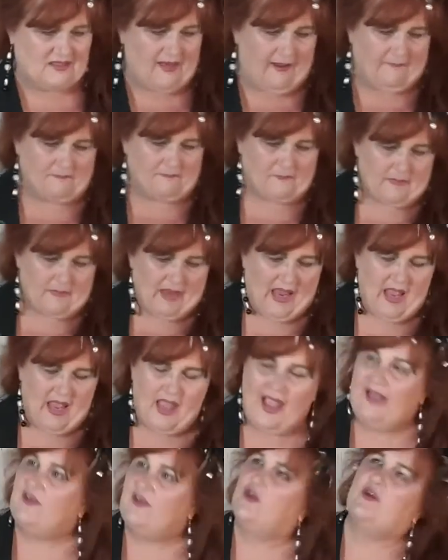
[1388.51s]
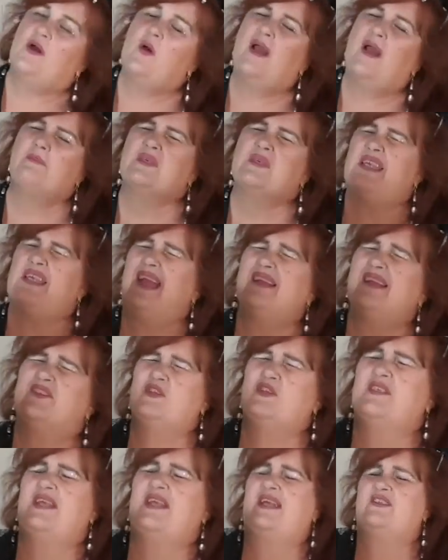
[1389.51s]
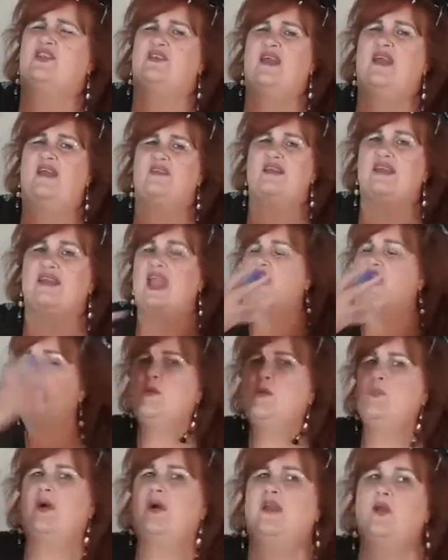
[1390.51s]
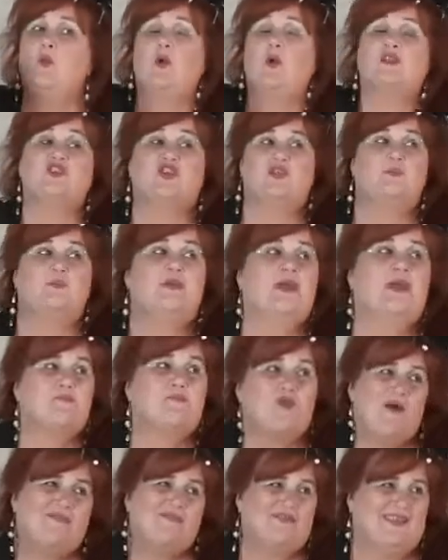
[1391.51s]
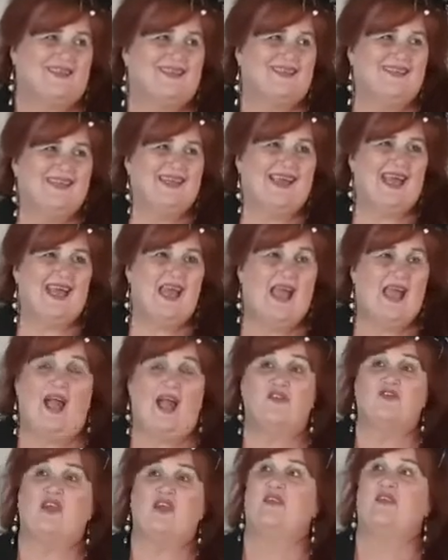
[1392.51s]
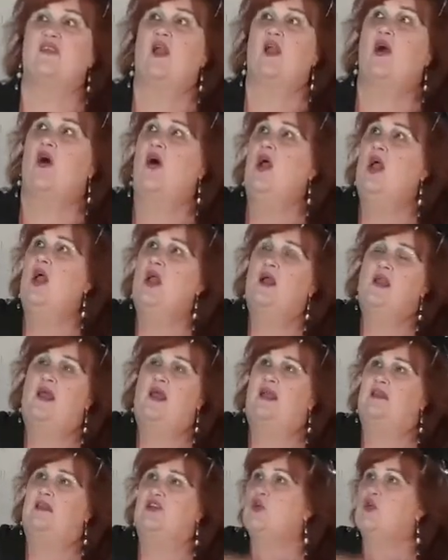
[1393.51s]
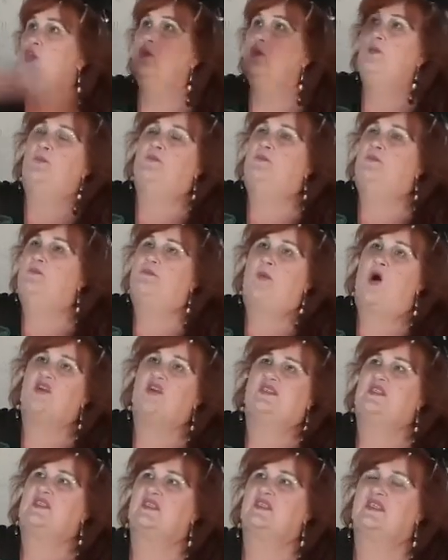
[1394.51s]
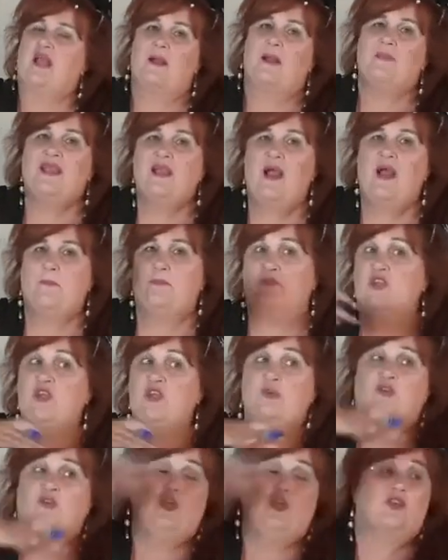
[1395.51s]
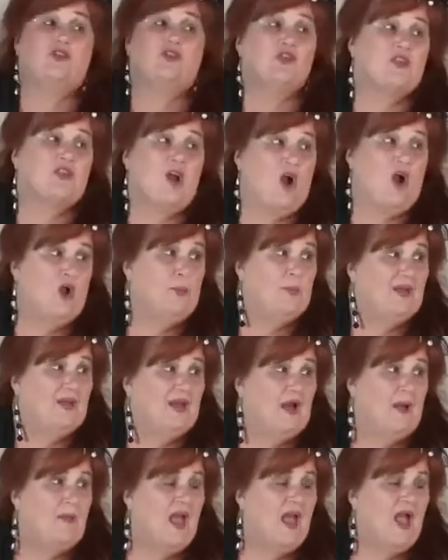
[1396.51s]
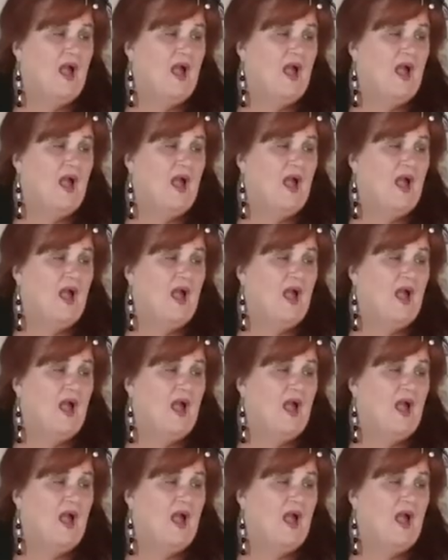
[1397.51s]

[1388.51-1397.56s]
yeah. And you know, I'm sad to say today that everybody wants to be a prophet. Out there, there are like new pastors coming up, new churches are opening up,